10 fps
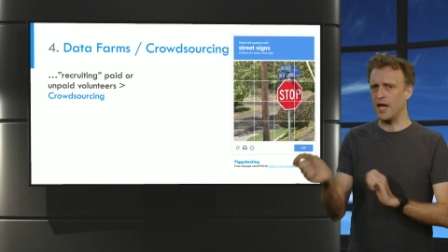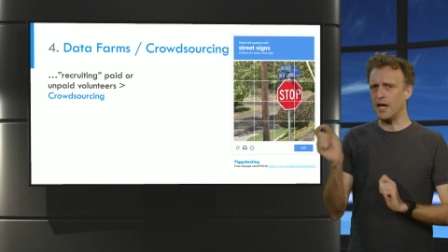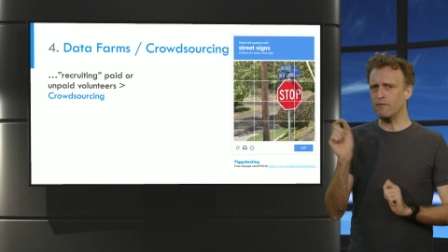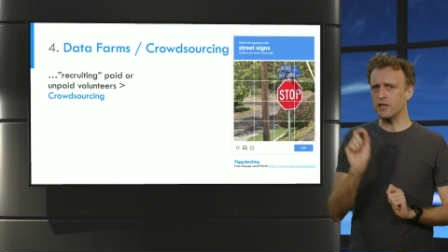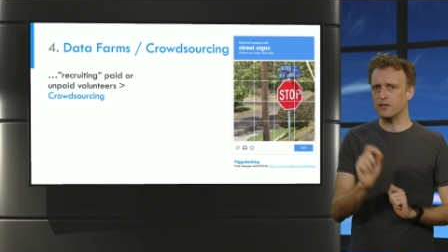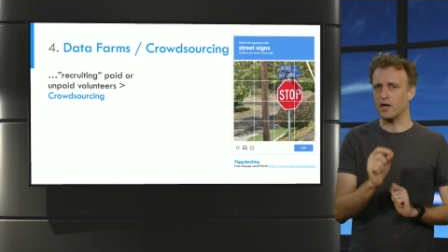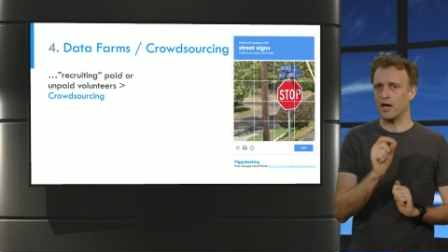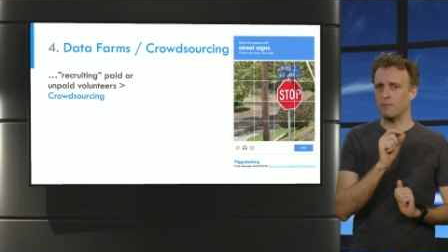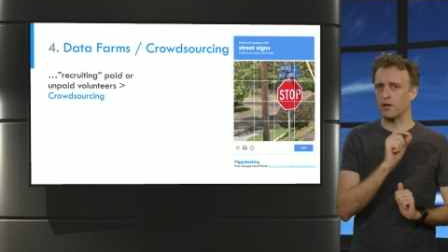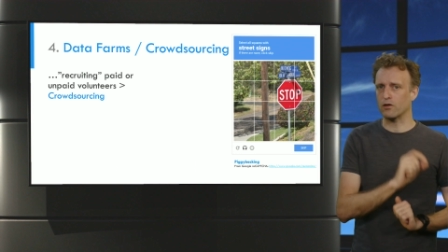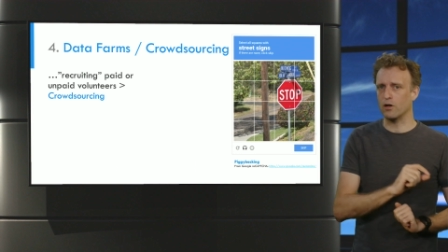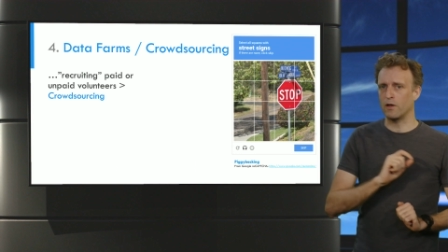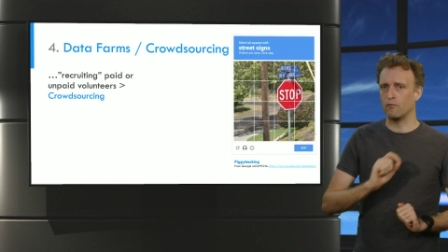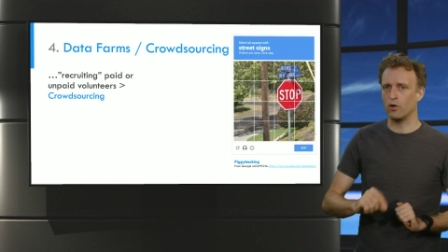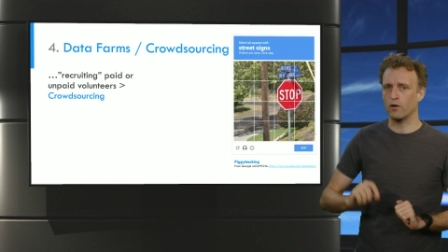every time you're
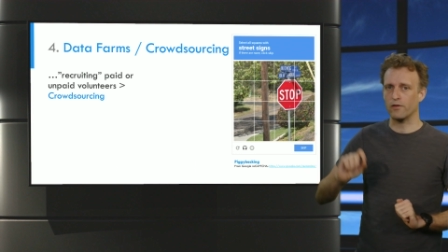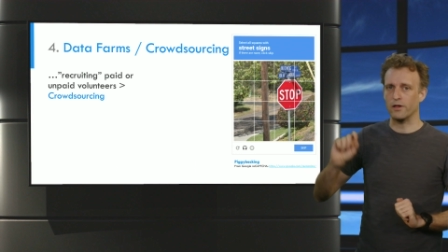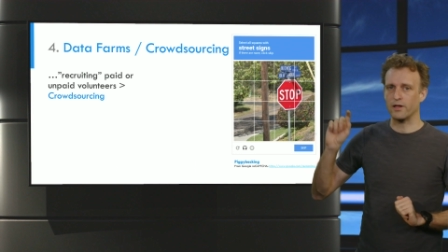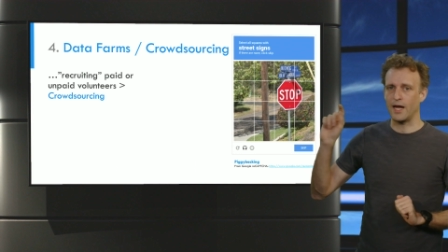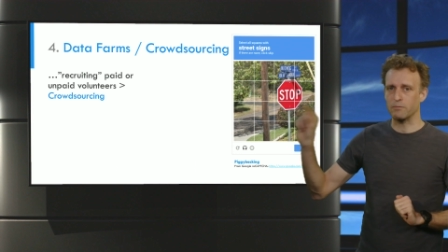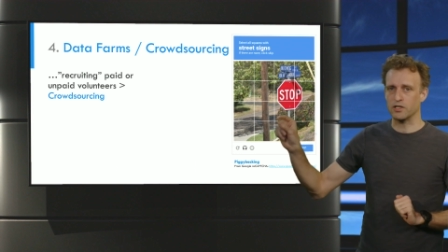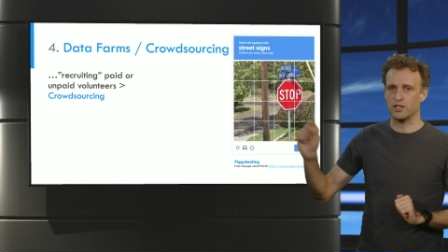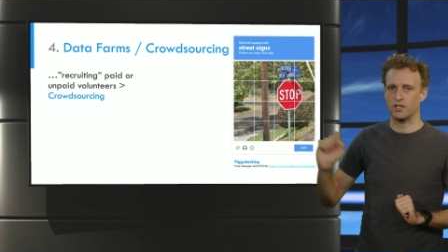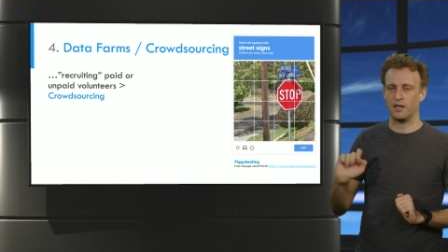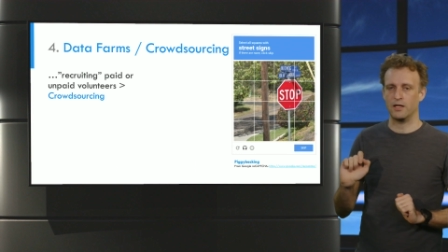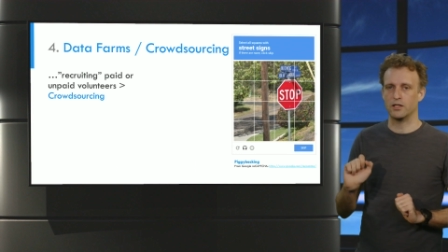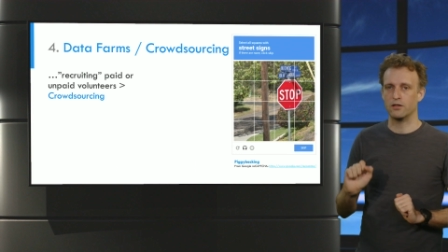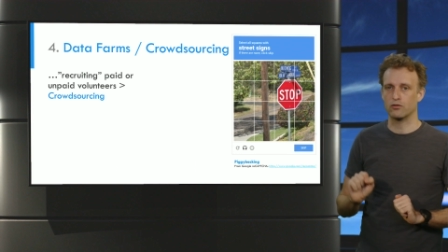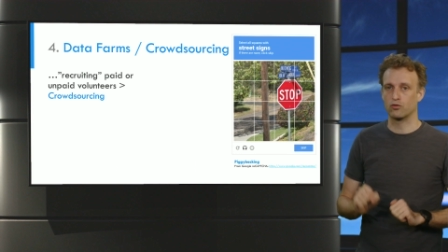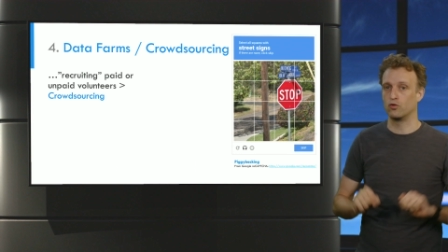solving one of these CAPTCHA
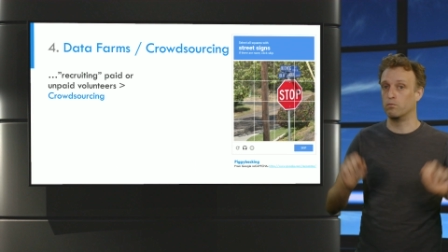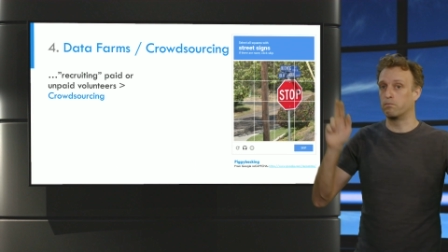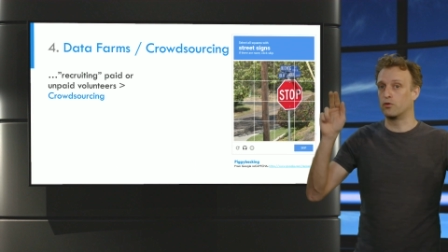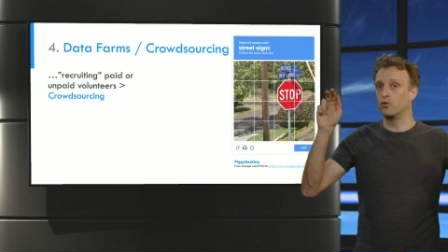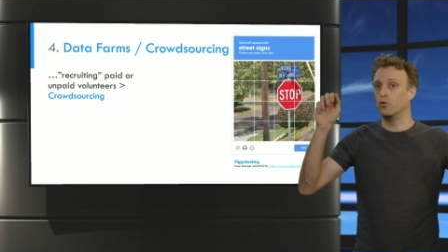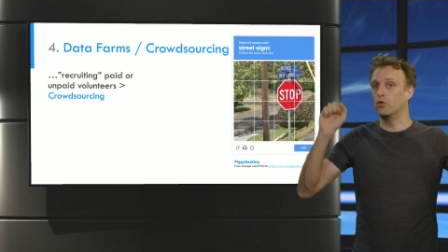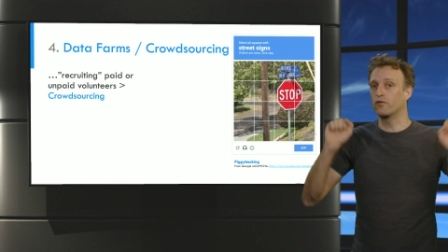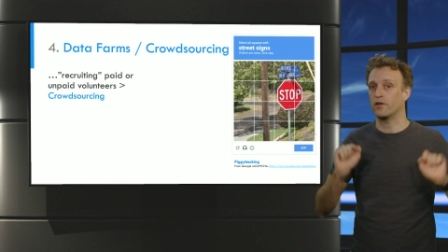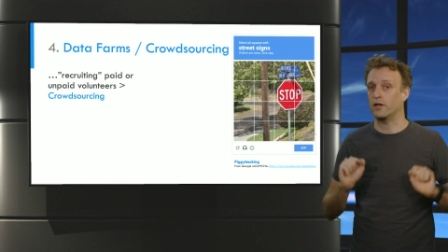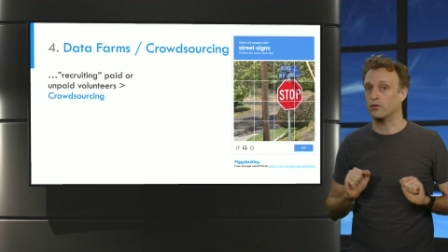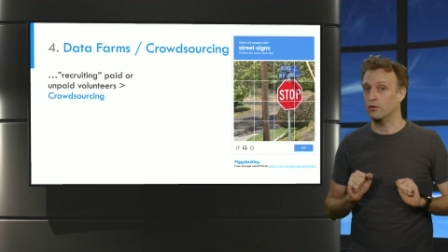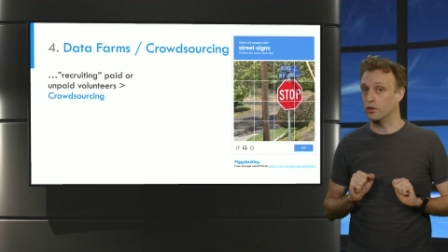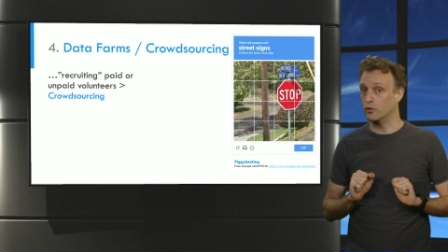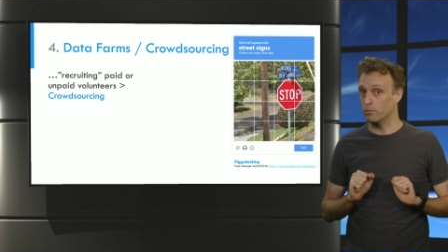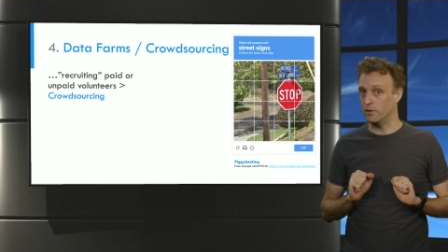challenges to prove that you're
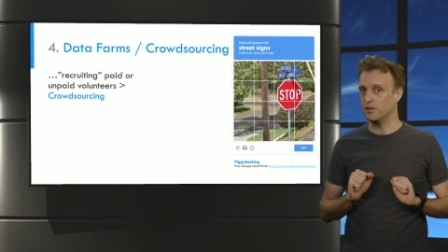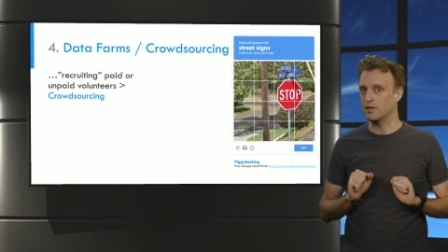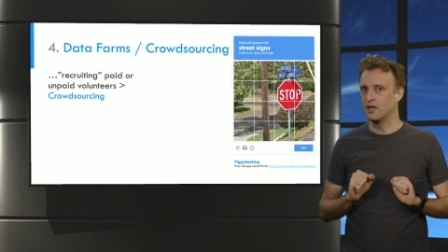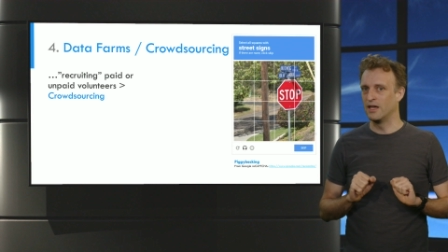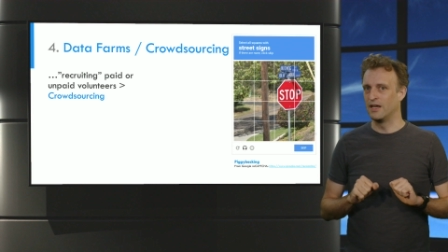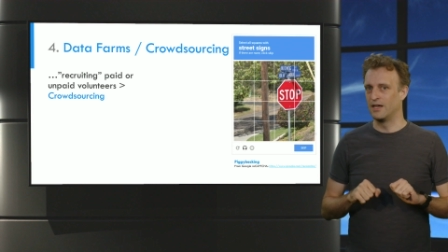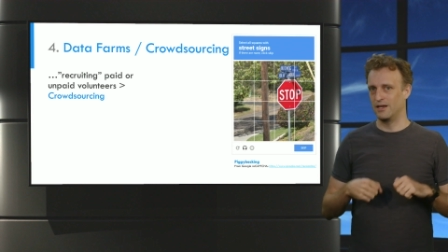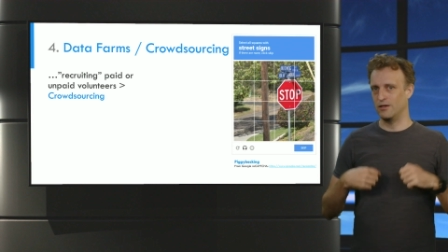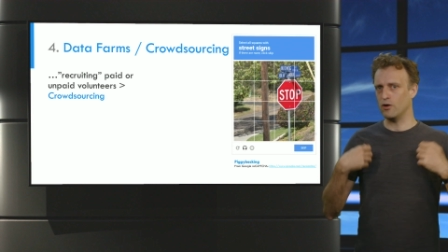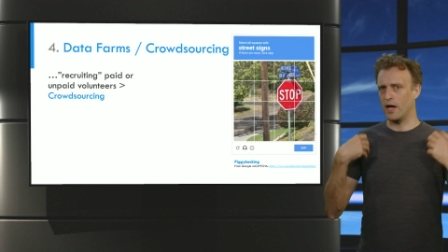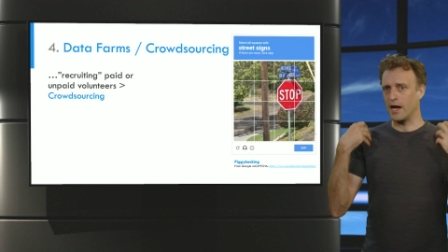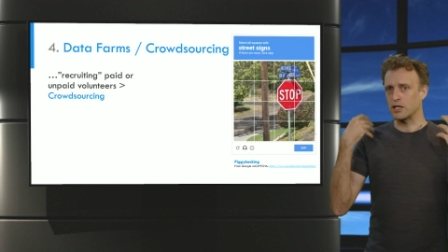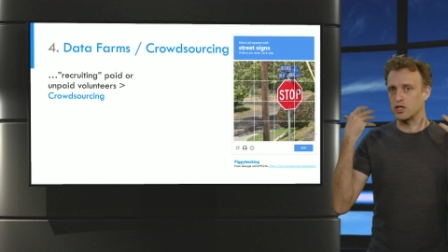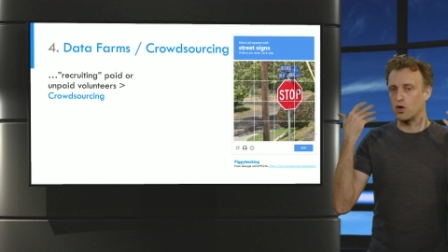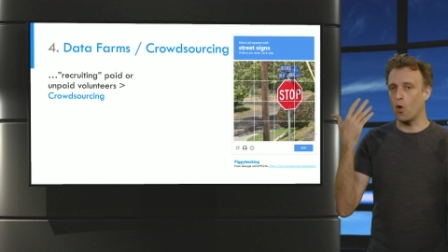human, you're
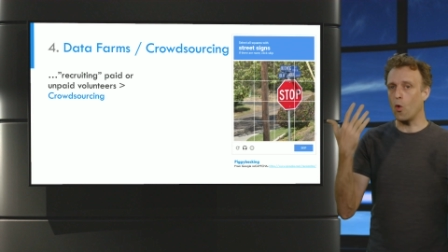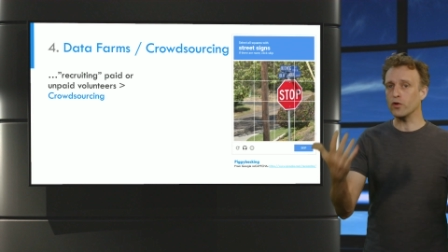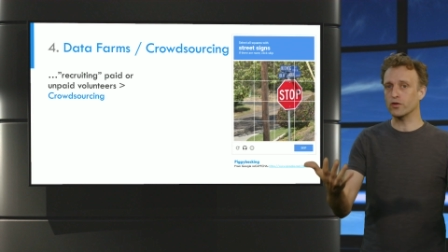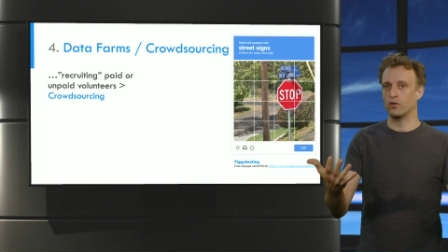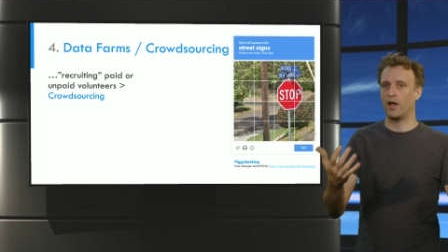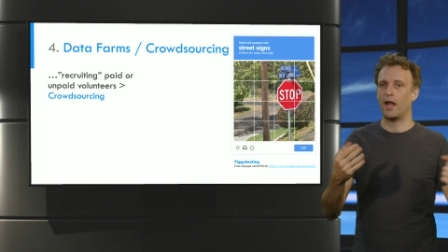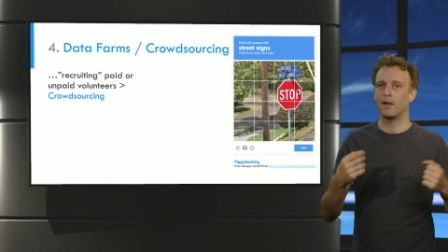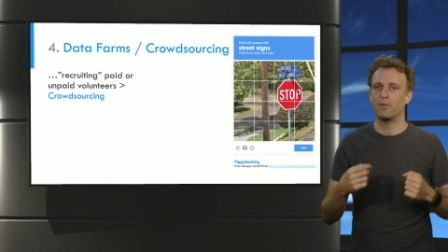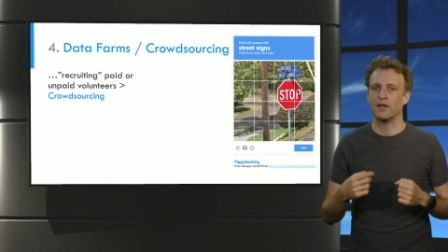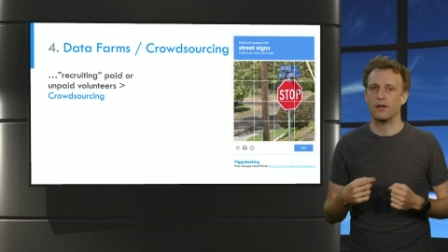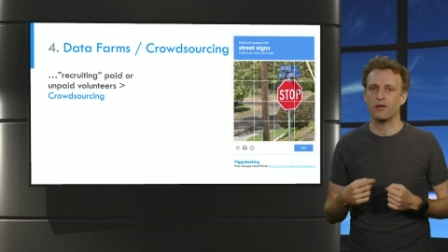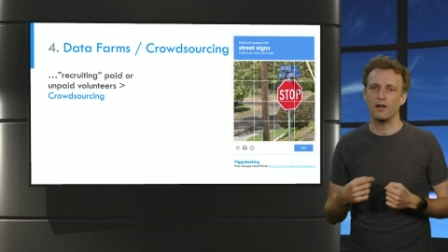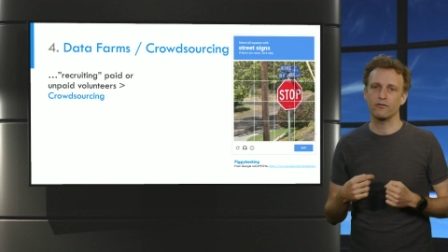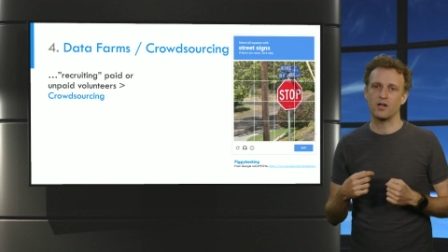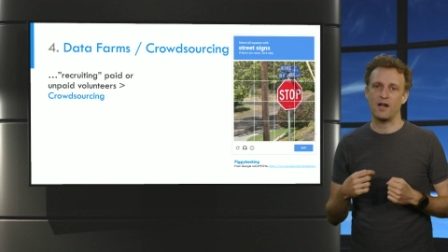actually also helping a
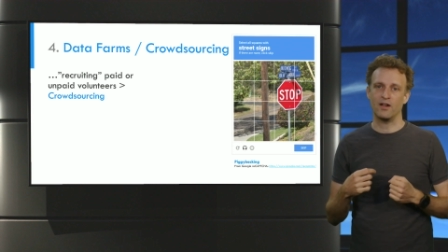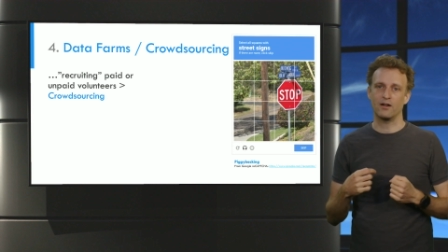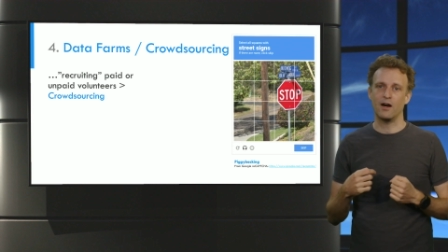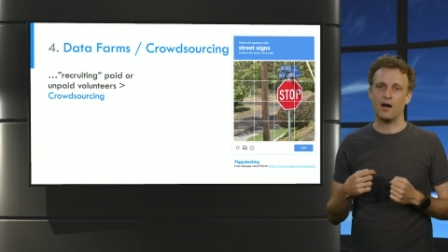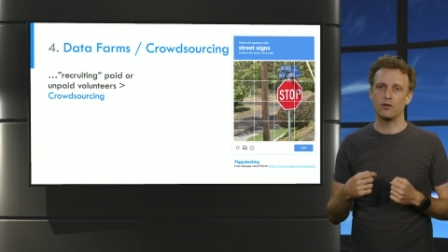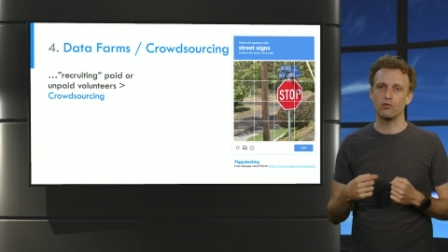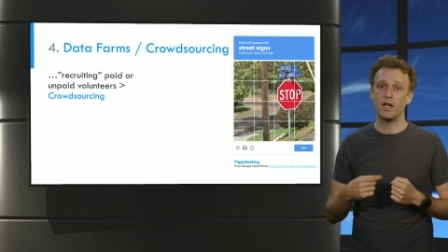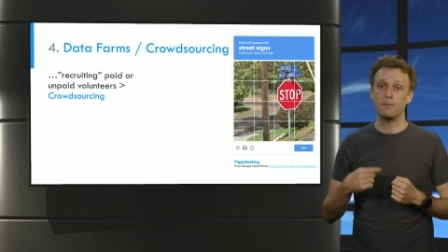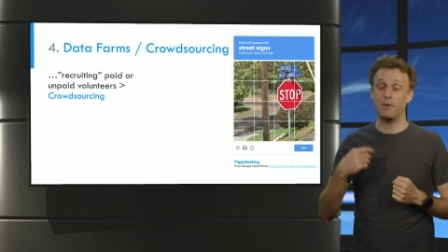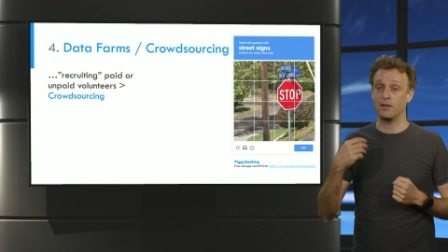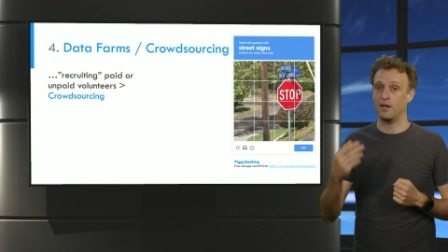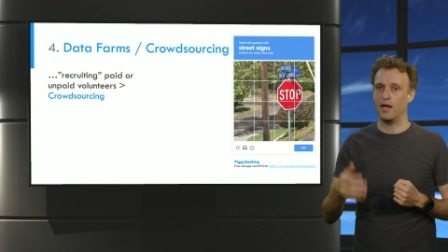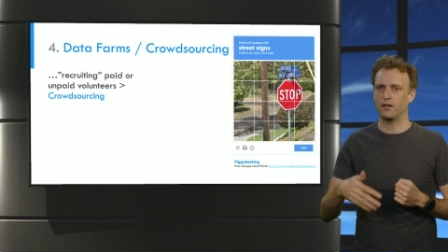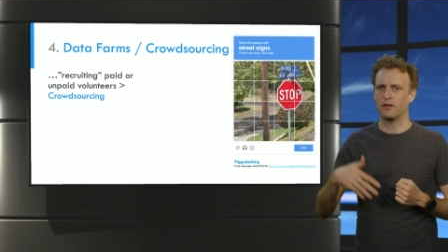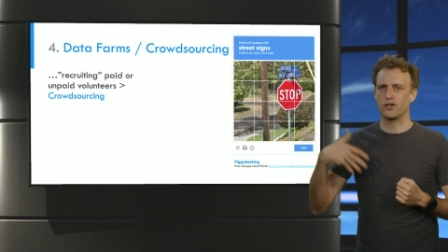self-driving car to get better
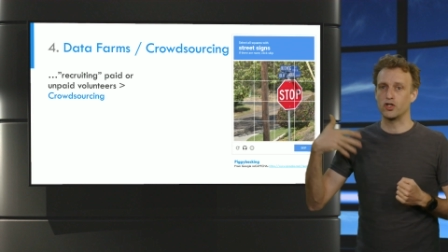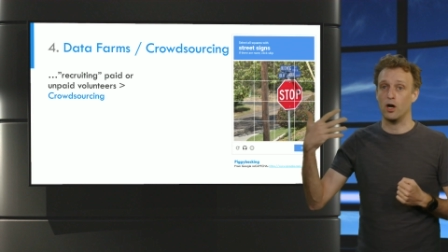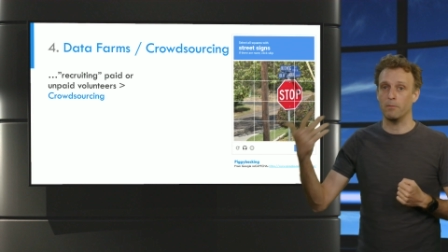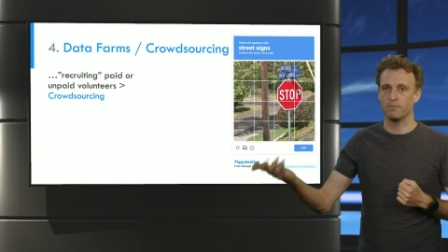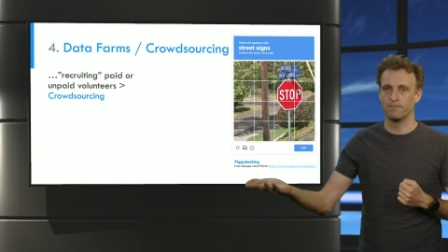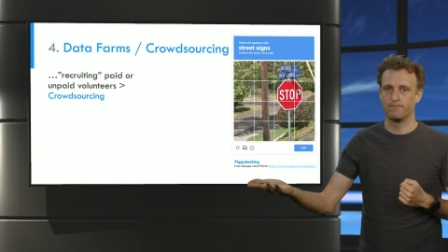at its job.